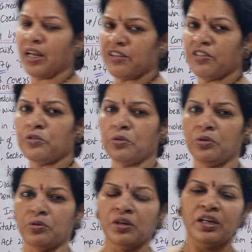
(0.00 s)
As I told
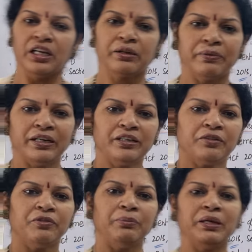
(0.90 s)
you, liquidator
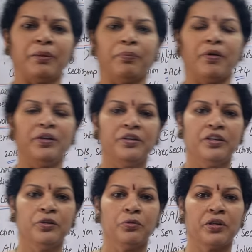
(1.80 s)
will be
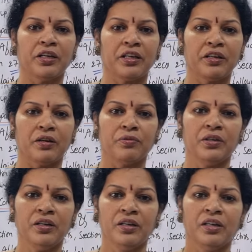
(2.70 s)
appointed to take care of
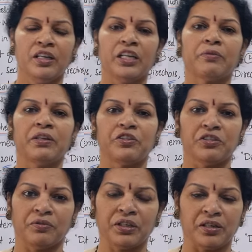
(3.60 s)
the liquidation
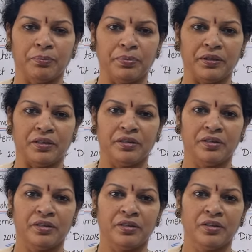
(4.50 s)
of the company.
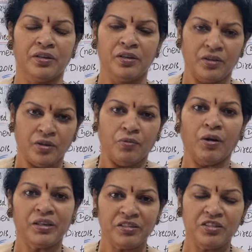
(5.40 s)

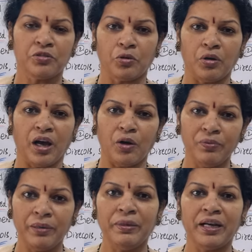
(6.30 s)
What is his role? How
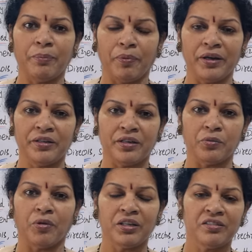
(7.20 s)
will be appointed?
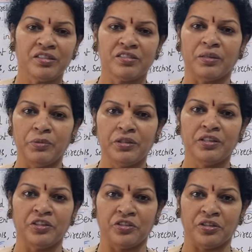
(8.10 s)
What is his
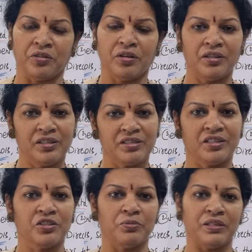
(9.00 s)
remuneration? All these
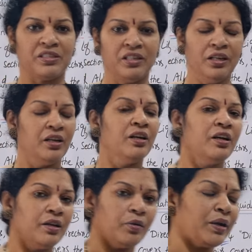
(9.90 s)
things we'll see.
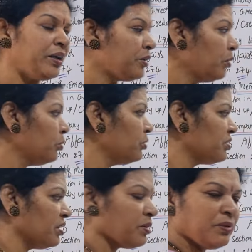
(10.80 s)
Now, right now, who is
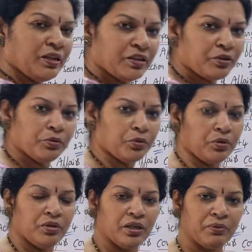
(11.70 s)
the liquidator? You
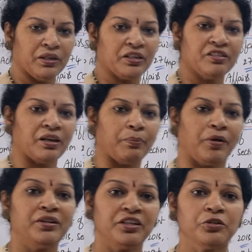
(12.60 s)
know, liquidator is
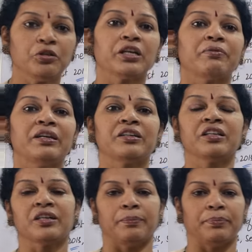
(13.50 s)
appointed to liquidate the
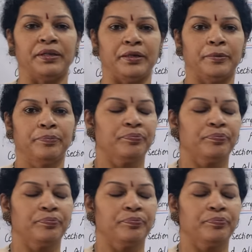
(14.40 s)
company.